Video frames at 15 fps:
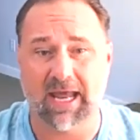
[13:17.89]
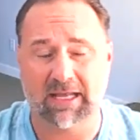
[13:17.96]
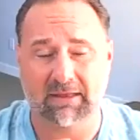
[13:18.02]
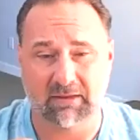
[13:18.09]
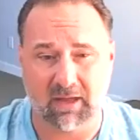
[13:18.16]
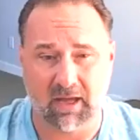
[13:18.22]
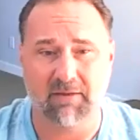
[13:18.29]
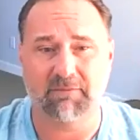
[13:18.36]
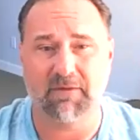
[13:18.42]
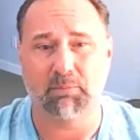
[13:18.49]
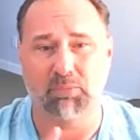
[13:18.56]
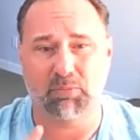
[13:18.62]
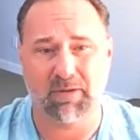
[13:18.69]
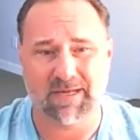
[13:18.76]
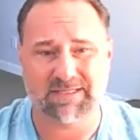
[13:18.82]
a love,
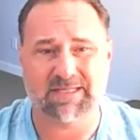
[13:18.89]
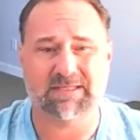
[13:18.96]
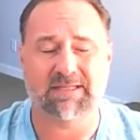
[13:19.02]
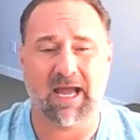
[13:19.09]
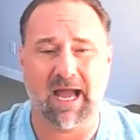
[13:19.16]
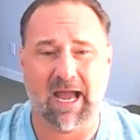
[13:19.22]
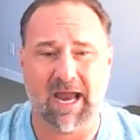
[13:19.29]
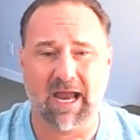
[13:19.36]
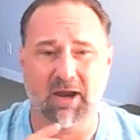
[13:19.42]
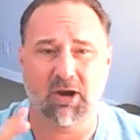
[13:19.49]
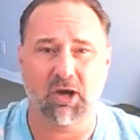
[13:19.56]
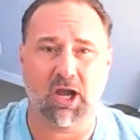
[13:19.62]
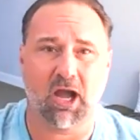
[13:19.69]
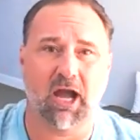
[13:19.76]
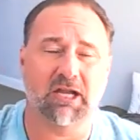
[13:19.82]
a presence, a
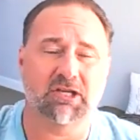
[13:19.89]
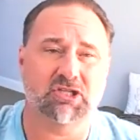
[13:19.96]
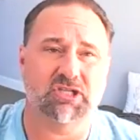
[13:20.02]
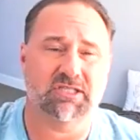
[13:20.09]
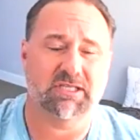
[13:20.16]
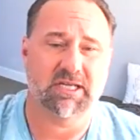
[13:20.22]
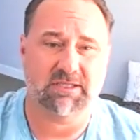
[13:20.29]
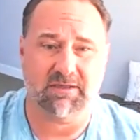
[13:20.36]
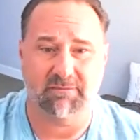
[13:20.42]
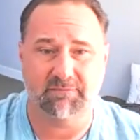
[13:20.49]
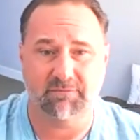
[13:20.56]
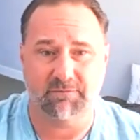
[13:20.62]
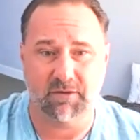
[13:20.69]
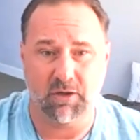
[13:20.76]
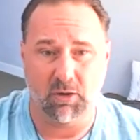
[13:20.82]
higher consciousness of,
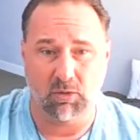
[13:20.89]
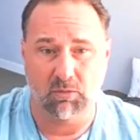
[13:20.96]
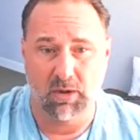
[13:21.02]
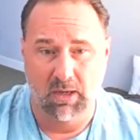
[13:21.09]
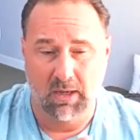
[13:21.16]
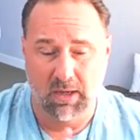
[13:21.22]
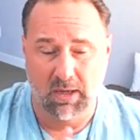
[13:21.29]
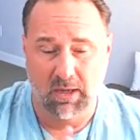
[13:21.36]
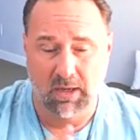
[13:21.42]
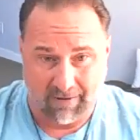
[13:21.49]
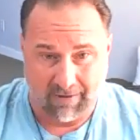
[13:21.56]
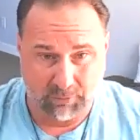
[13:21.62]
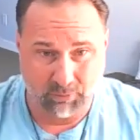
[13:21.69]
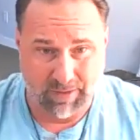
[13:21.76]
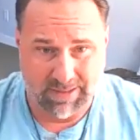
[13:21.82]
you know,
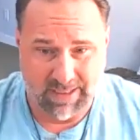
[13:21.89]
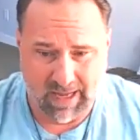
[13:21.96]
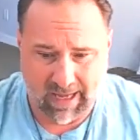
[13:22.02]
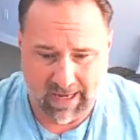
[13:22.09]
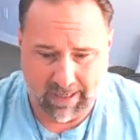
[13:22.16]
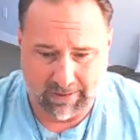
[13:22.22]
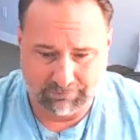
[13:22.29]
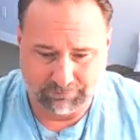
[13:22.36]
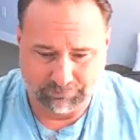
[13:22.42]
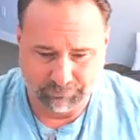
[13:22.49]
after we die.